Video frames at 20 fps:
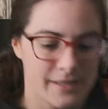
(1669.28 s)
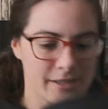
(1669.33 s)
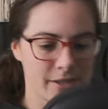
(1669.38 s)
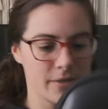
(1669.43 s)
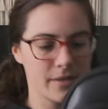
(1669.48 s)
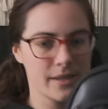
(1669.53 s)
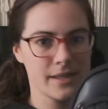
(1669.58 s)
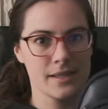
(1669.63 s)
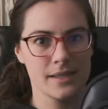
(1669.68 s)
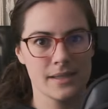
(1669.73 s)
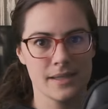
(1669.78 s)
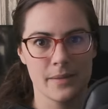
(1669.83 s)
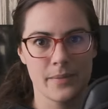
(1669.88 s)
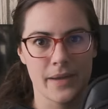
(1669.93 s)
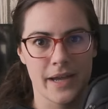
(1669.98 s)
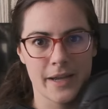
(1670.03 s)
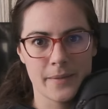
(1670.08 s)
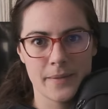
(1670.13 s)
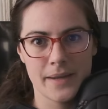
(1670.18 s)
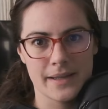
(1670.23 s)
so this is the
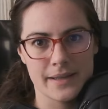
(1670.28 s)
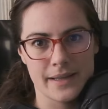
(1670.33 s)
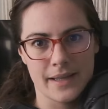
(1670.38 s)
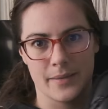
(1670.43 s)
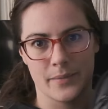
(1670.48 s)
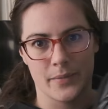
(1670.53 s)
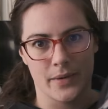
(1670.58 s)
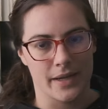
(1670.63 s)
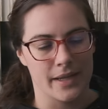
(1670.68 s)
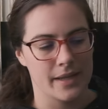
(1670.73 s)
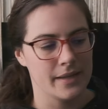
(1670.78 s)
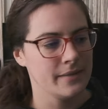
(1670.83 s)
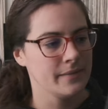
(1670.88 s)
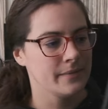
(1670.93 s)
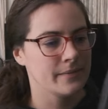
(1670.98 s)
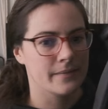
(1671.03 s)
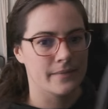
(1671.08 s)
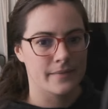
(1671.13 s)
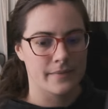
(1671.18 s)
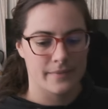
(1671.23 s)
backpack that I'm bringing.
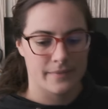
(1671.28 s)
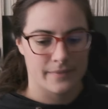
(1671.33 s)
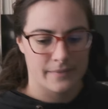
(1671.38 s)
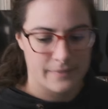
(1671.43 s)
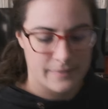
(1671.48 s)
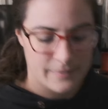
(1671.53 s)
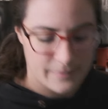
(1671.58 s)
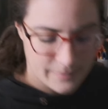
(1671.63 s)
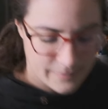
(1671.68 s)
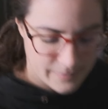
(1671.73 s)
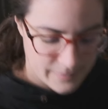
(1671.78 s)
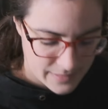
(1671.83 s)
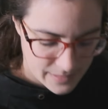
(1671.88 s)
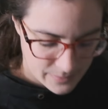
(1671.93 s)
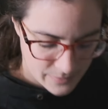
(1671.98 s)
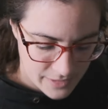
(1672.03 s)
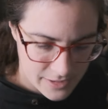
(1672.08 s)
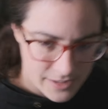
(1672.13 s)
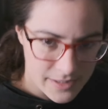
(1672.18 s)
Let me